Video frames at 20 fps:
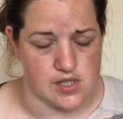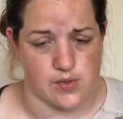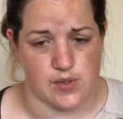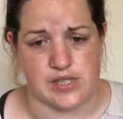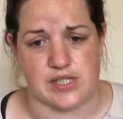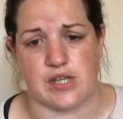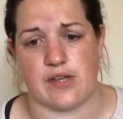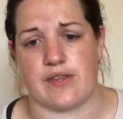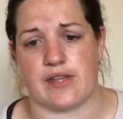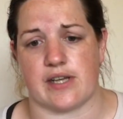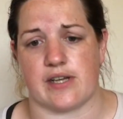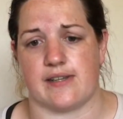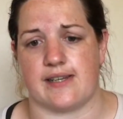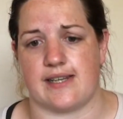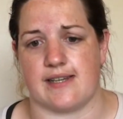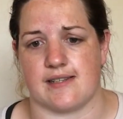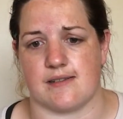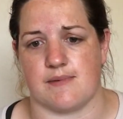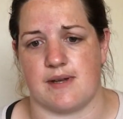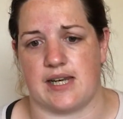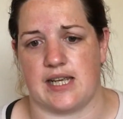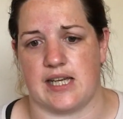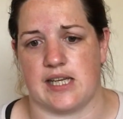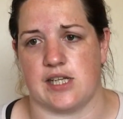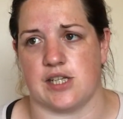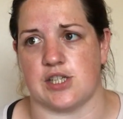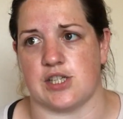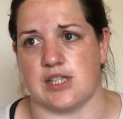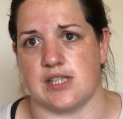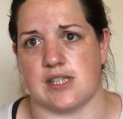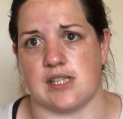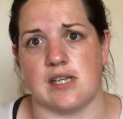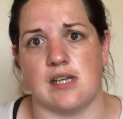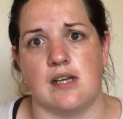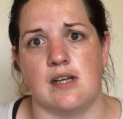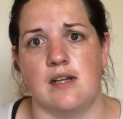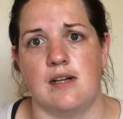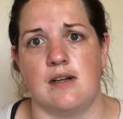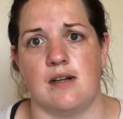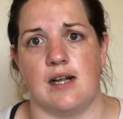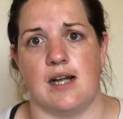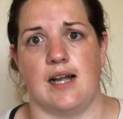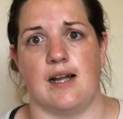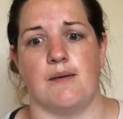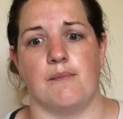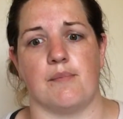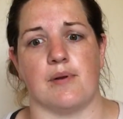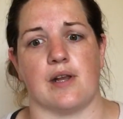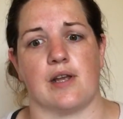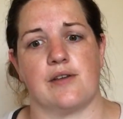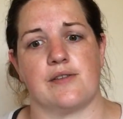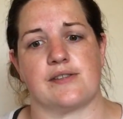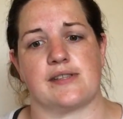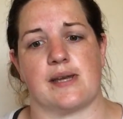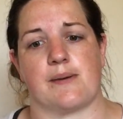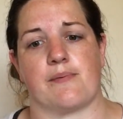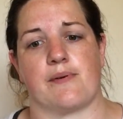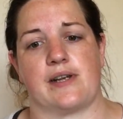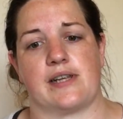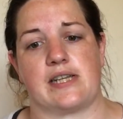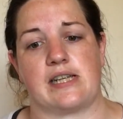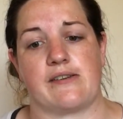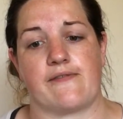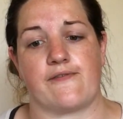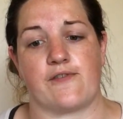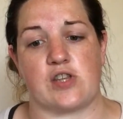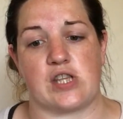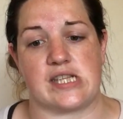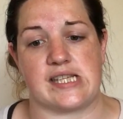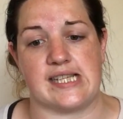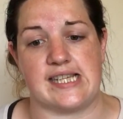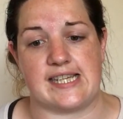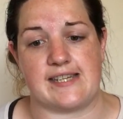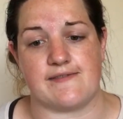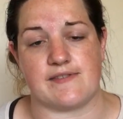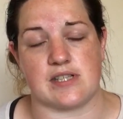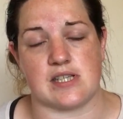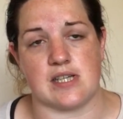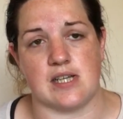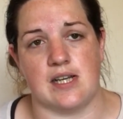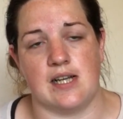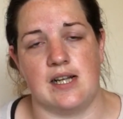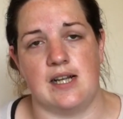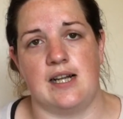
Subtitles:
so I don't think I need as many inches below the separating for the sleeves.